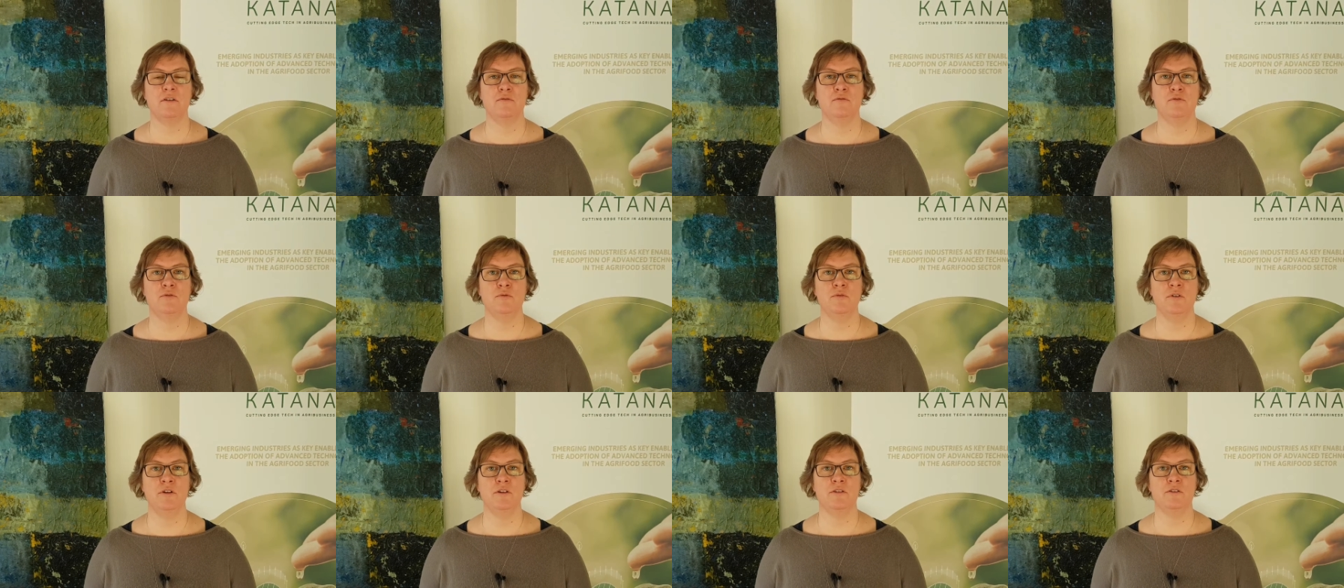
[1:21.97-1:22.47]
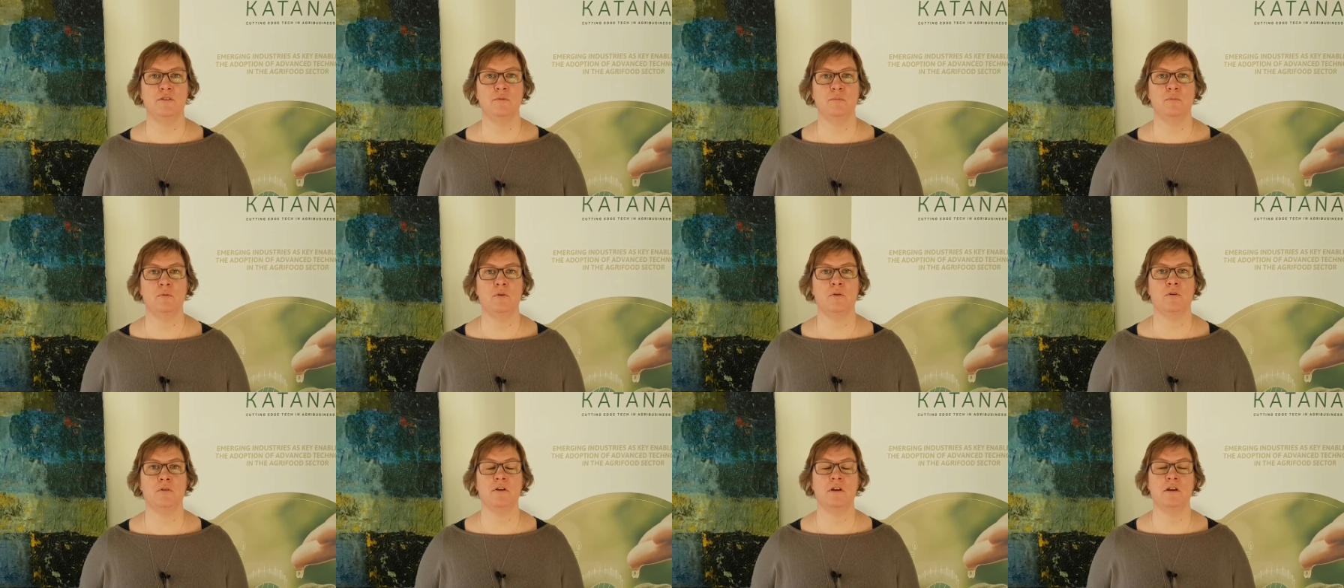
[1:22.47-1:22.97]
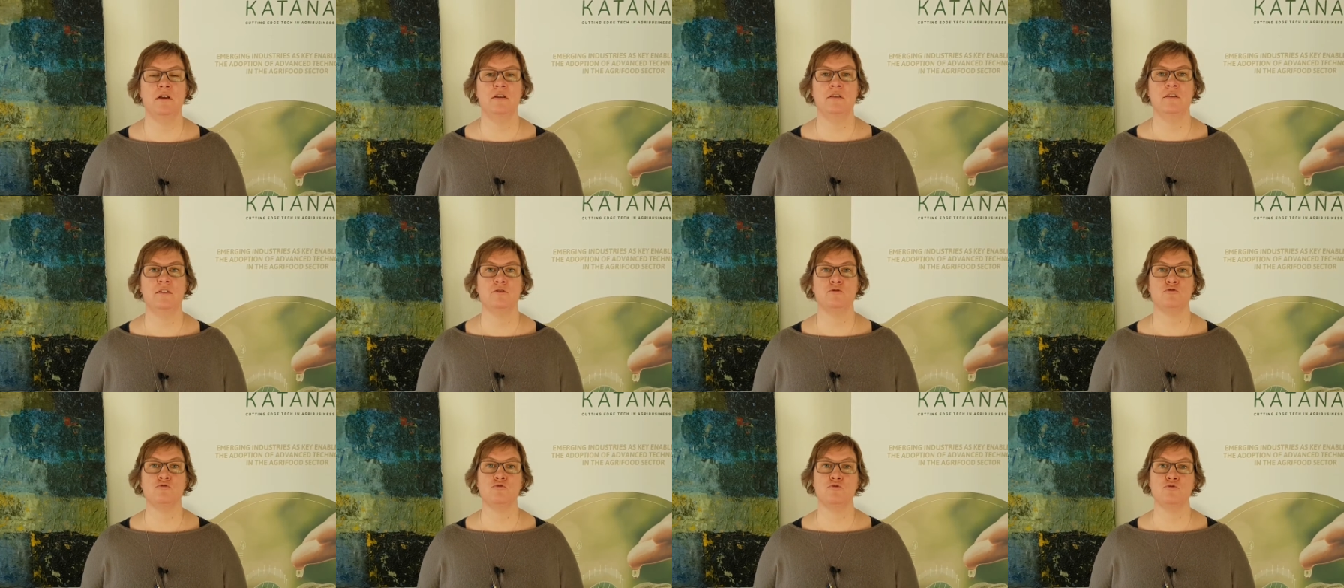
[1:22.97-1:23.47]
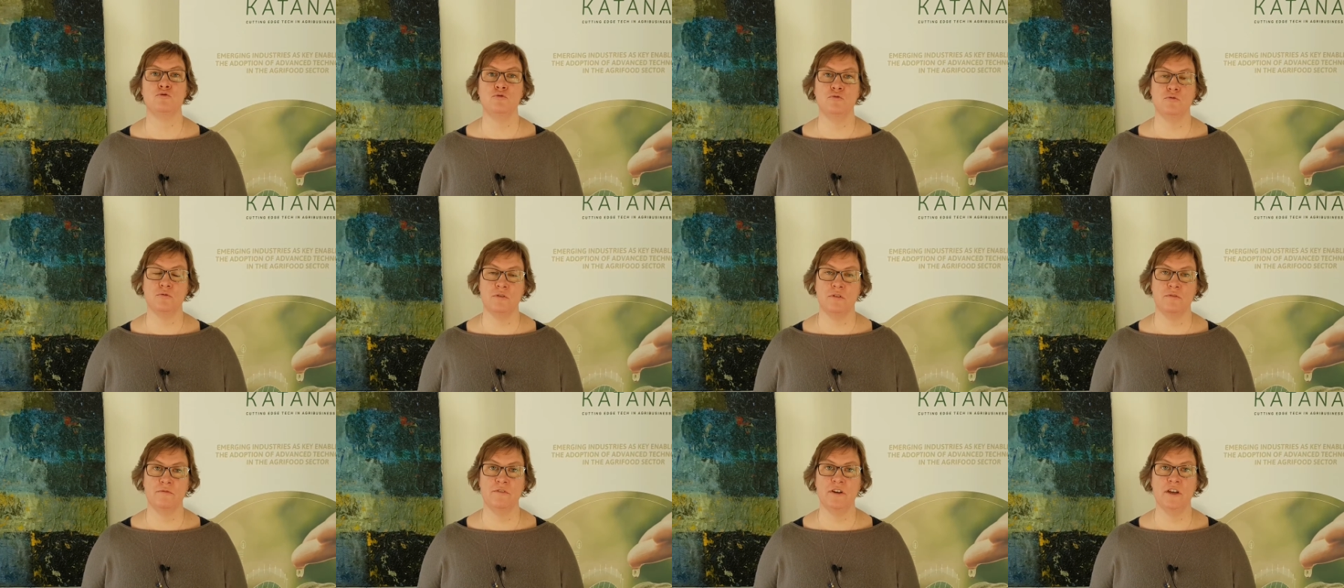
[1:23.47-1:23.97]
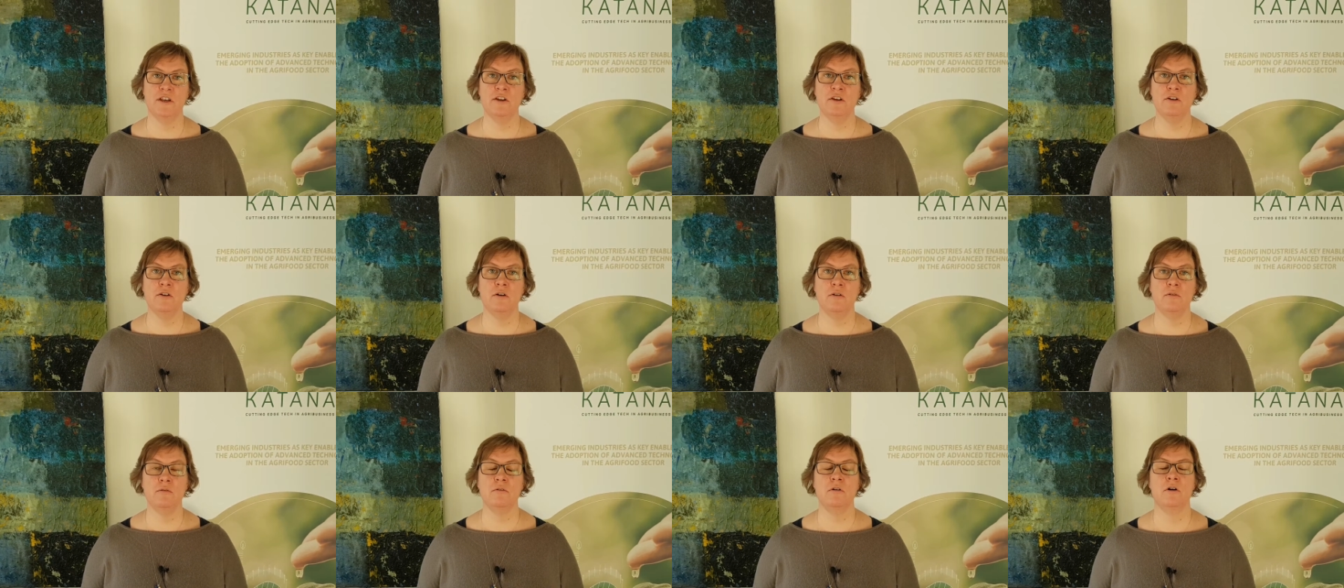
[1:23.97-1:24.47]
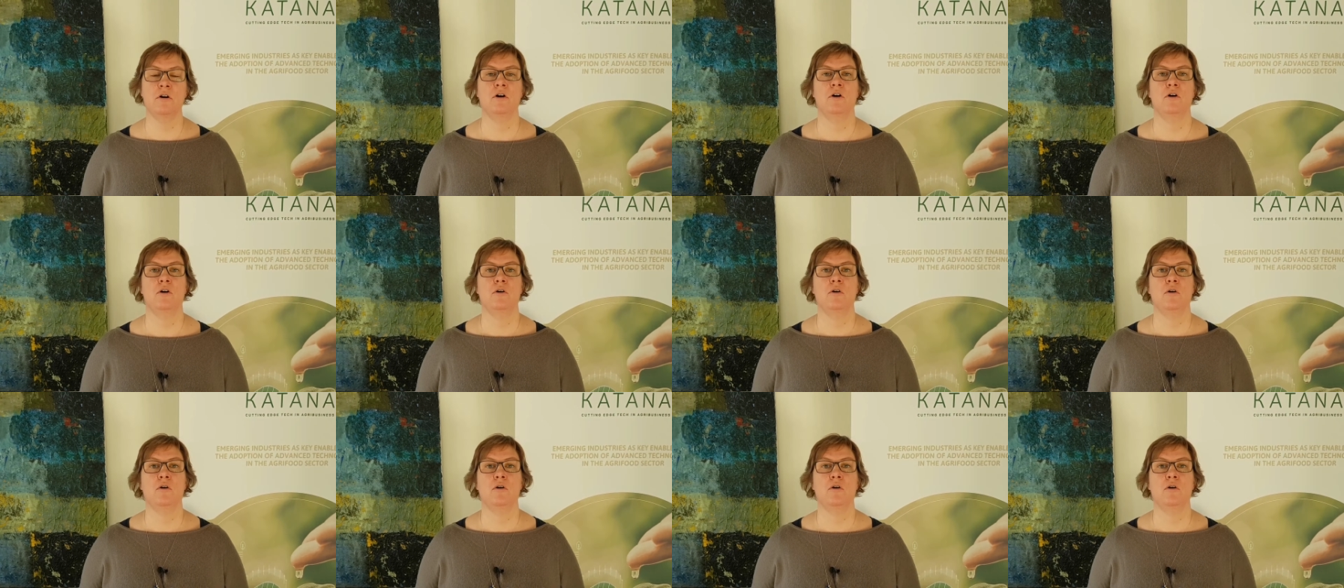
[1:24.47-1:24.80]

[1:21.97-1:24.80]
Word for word: if you need support either to shoot the video